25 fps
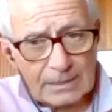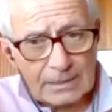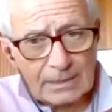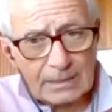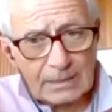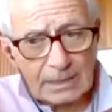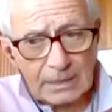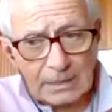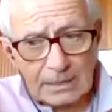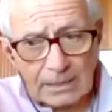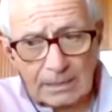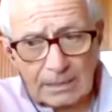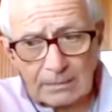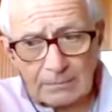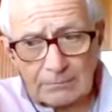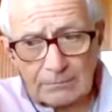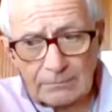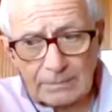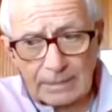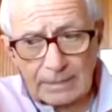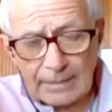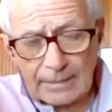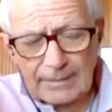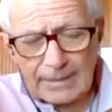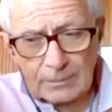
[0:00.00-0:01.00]

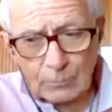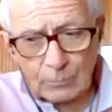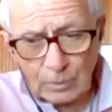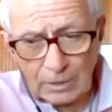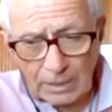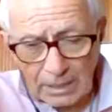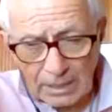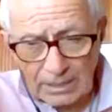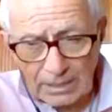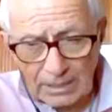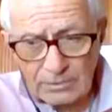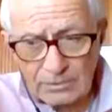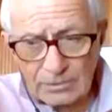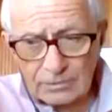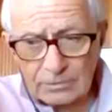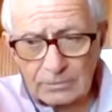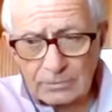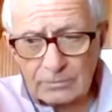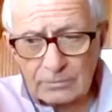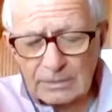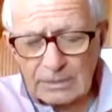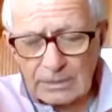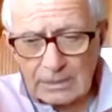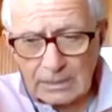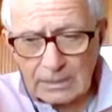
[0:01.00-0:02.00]
And then went on
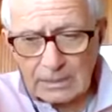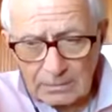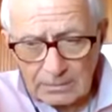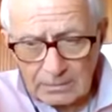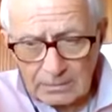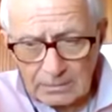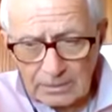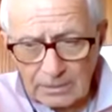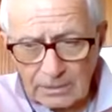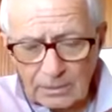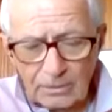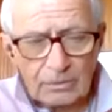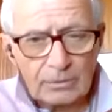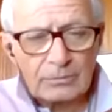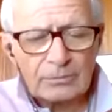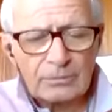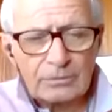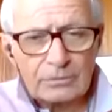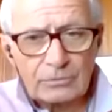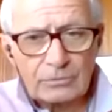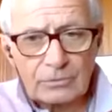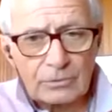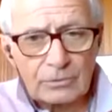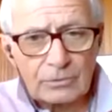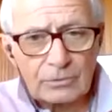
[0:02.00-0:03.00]
to,
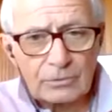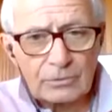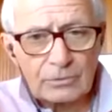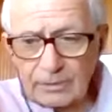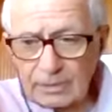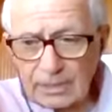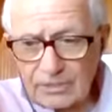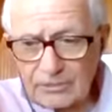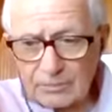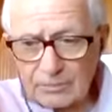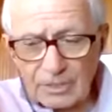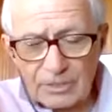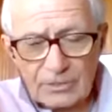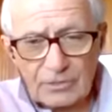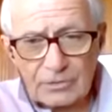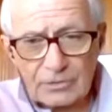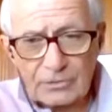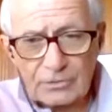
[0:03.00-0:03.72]
doing as much